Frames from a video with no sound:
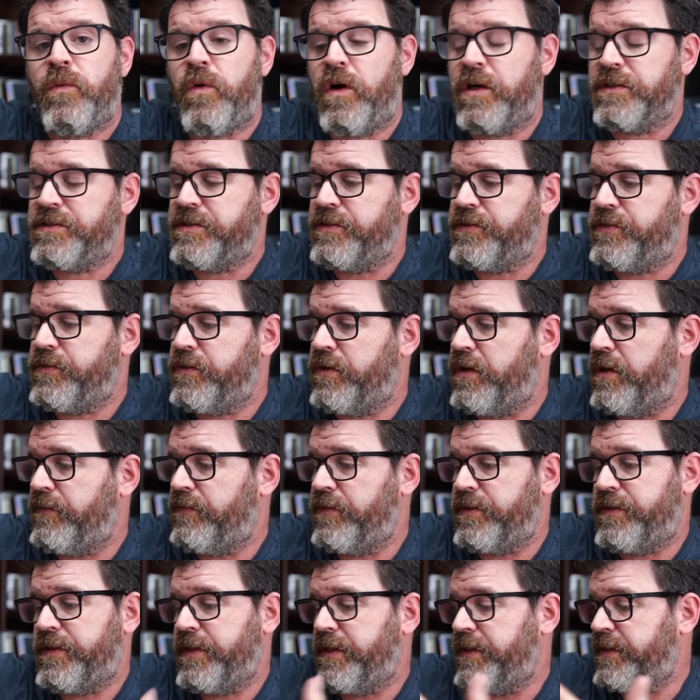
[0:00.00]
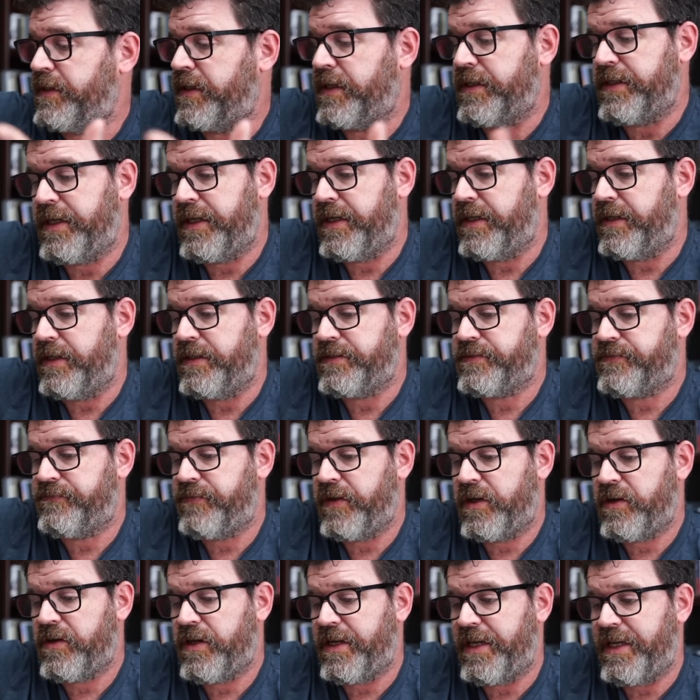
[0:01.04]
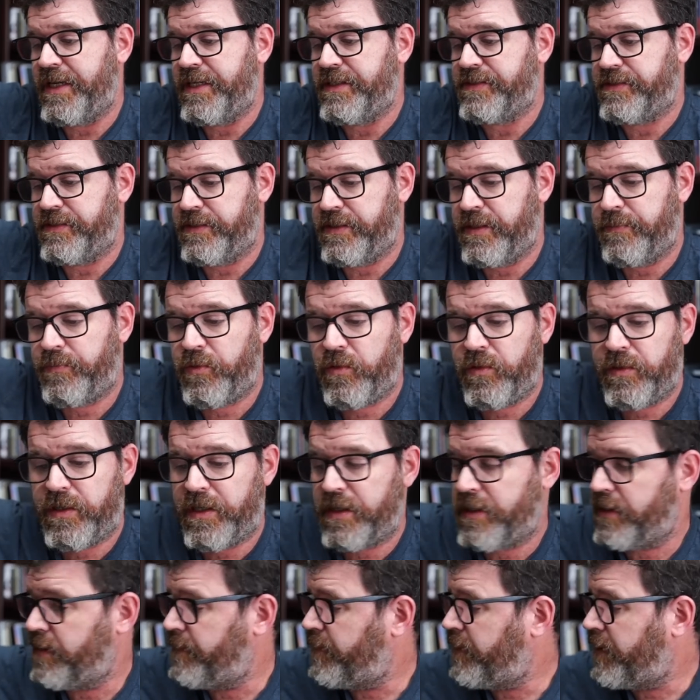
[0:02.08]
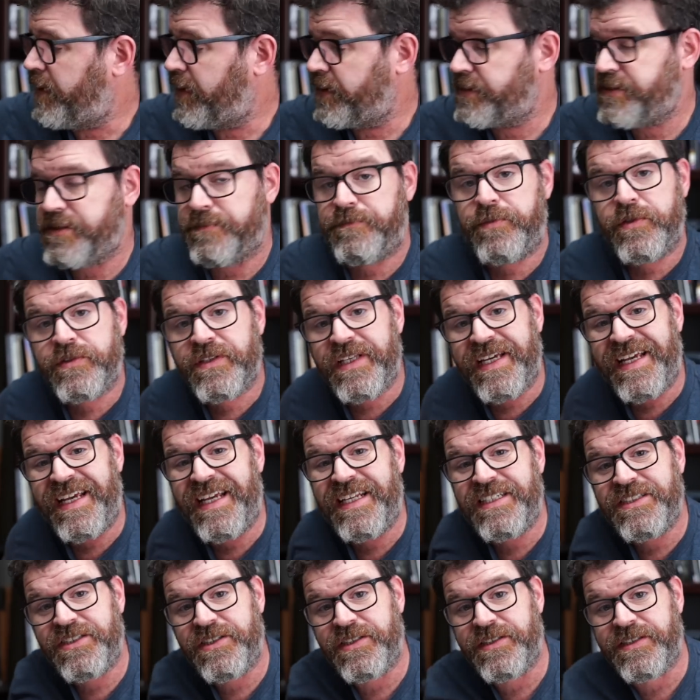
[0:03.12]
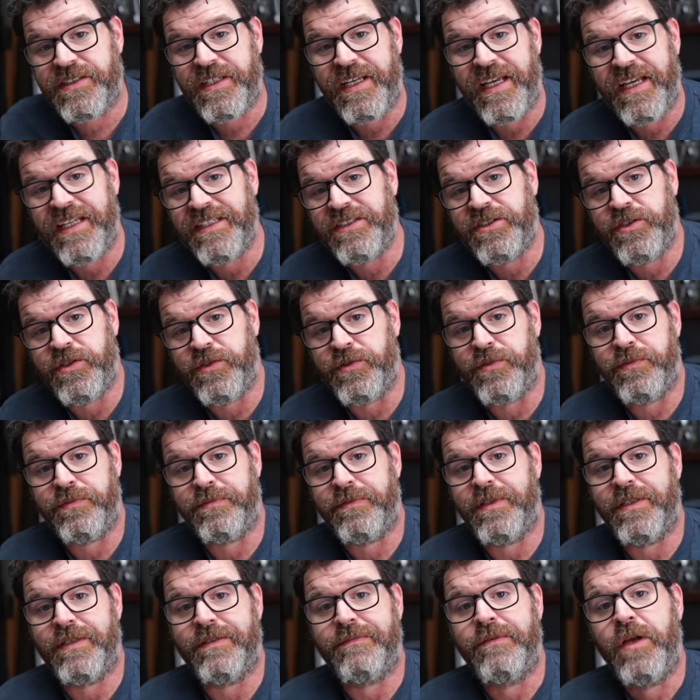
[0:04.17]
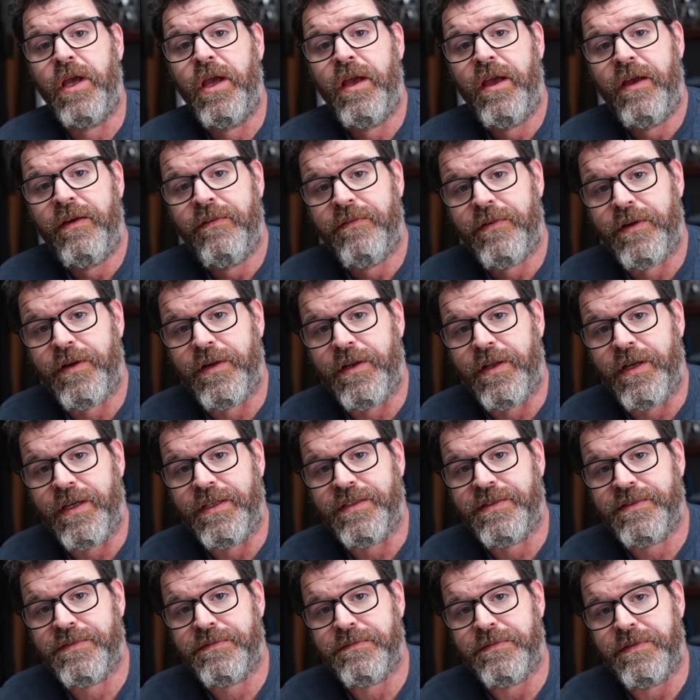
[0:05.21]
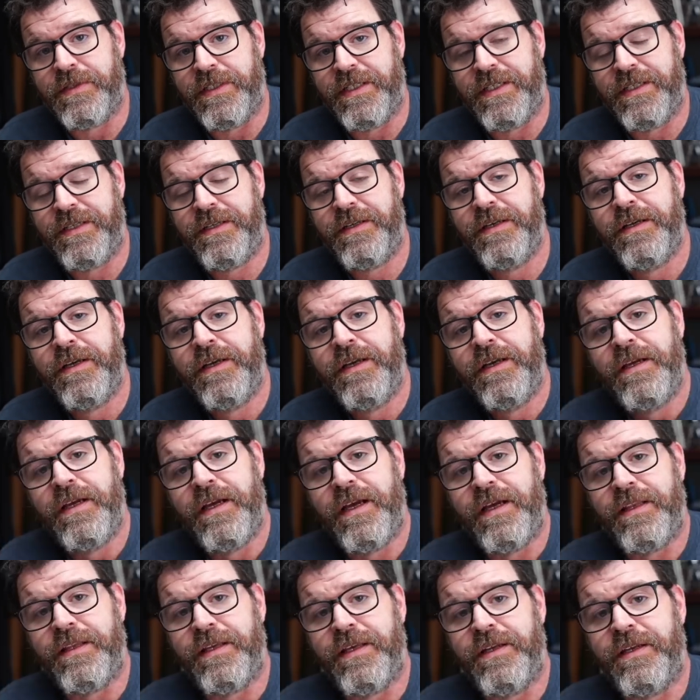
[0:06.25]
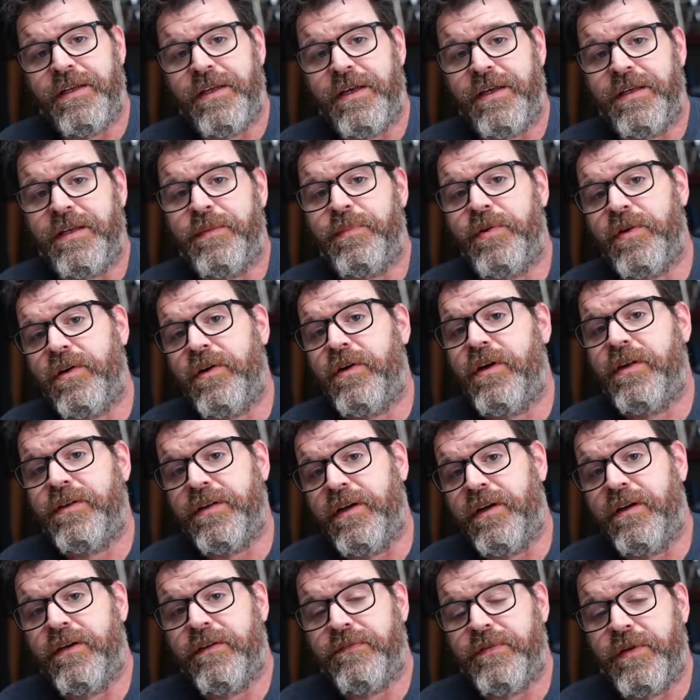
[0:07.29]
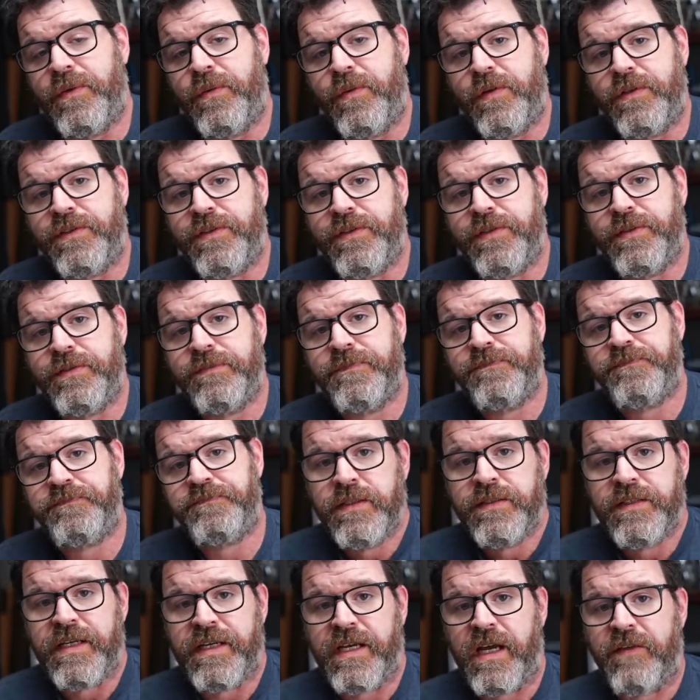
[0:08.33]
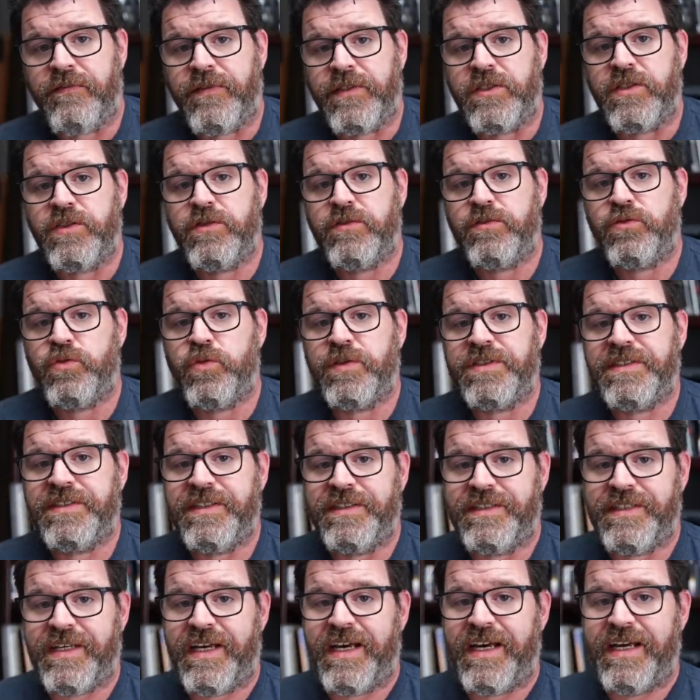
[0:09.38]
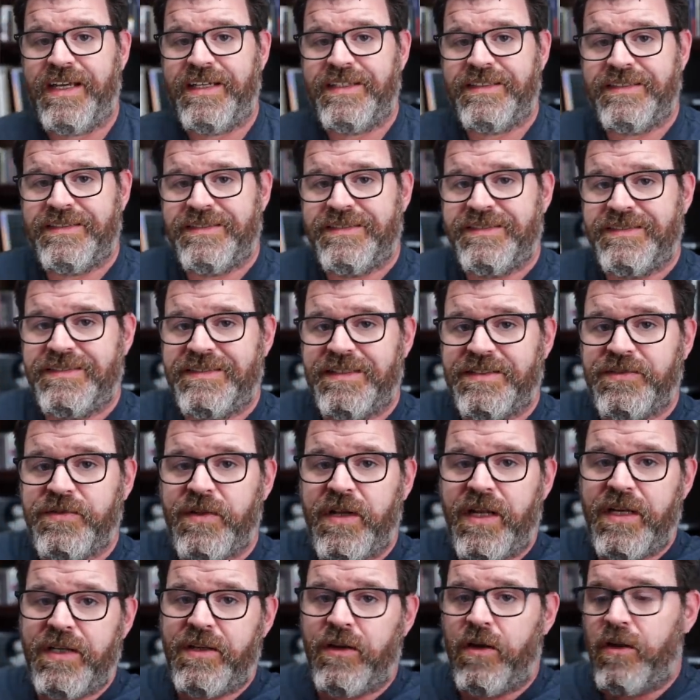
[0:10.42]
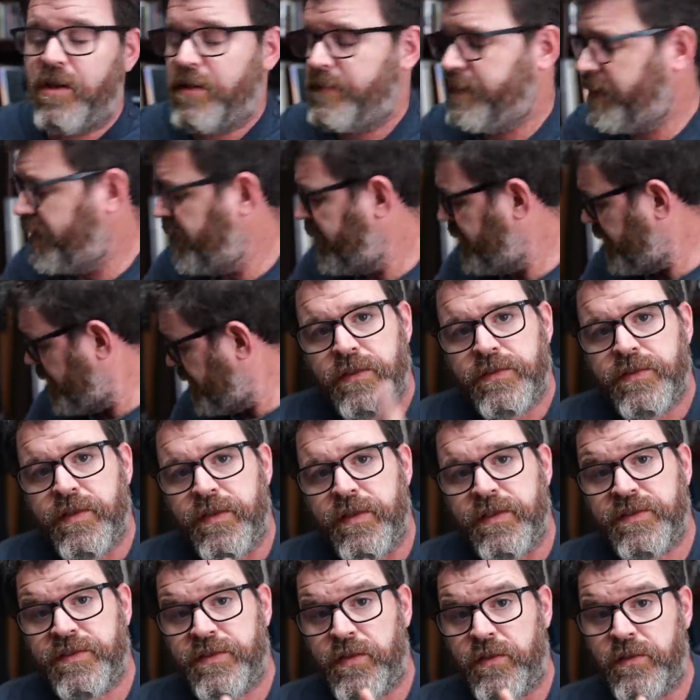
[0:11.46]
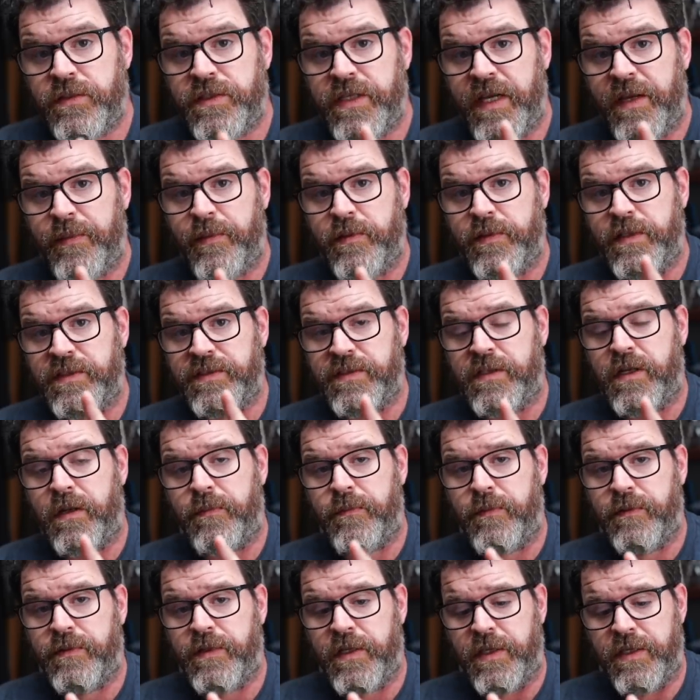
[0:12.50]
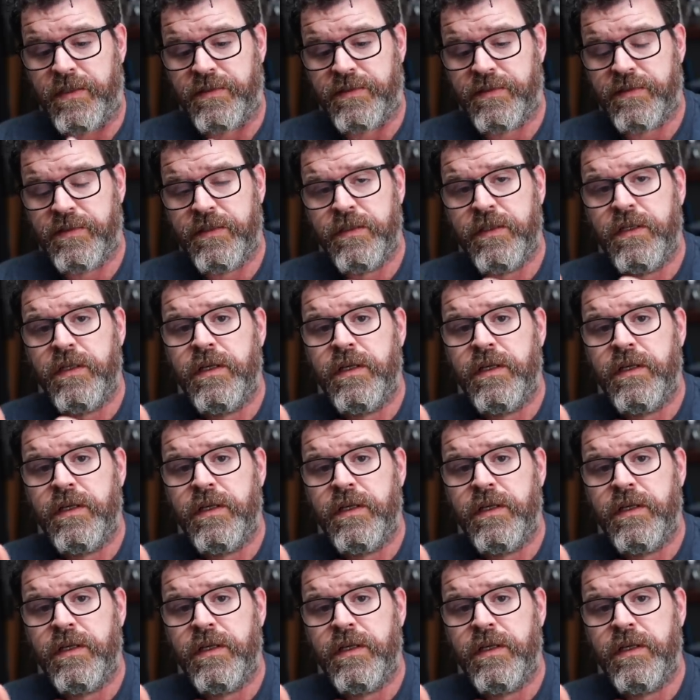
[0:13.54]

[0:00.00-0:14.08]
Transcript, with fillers: it walks you through everything. Again, it's very easy. You pull it out of the box, you put the hinges into the very nice lid, and then uh, you put it on there if you want to. Take off a twisty tie, that's what I call them. So this turntable does a couple of things.